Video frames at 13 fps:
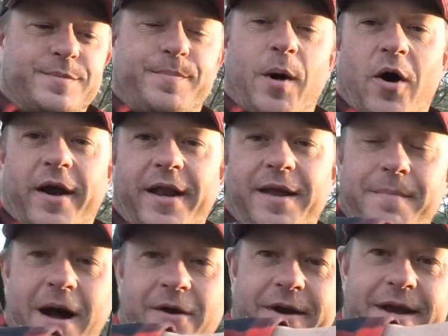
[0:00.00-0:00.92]

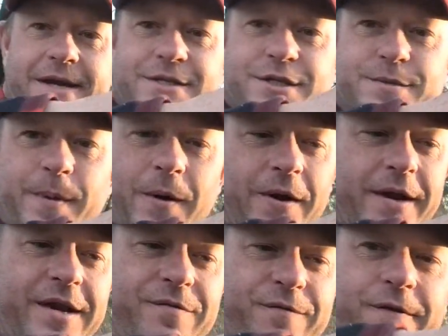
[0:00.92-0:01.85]
Murray
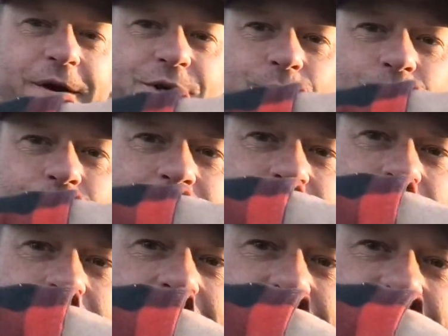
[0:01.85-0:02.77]
spiny freshwater
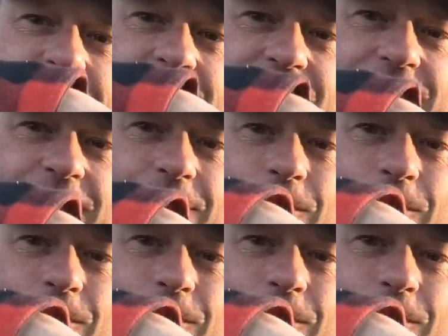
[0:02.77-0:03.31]
crayfish.